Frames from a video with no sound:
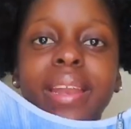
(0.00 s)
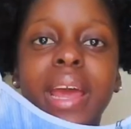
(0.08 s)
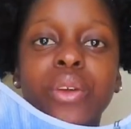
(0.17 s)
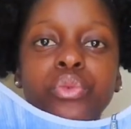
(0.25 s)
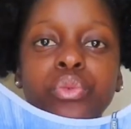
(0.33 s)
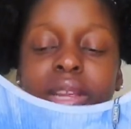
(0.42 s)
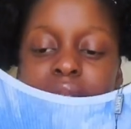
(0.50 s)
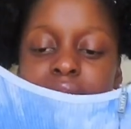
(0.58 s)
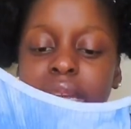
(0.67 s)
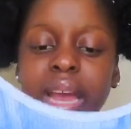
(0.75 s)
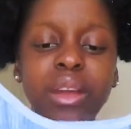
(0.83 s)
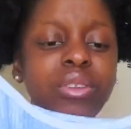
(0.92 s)
I
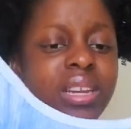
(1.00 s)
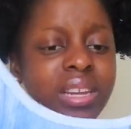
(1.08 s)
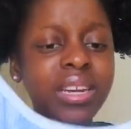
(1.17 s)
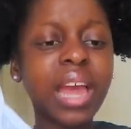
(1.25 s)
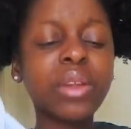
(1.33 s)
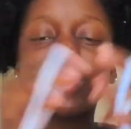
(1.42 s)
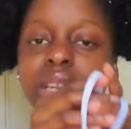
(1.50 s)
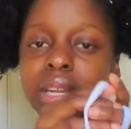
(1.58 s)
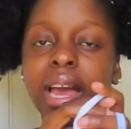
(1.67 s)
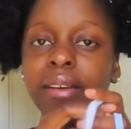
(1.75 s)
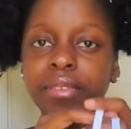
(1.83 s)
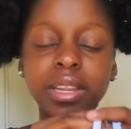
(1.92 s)
really
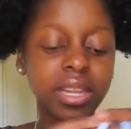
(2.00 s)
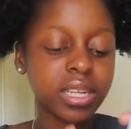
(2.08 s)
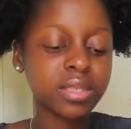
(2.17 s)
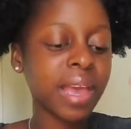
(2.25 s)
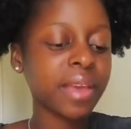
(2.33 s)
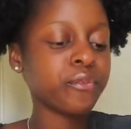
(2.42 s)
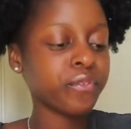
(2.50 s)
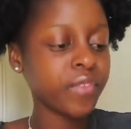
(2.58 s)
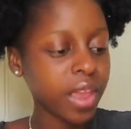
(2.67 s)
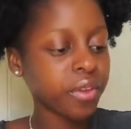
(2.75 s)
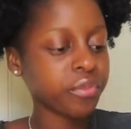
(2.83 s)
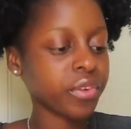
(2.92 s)
love it. It is my
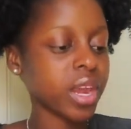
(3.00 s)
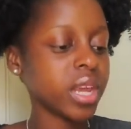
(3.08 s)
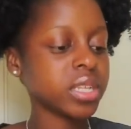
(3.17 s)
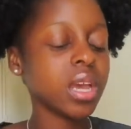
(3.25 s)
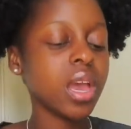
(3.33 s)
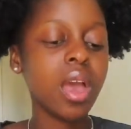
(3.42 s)
favorite.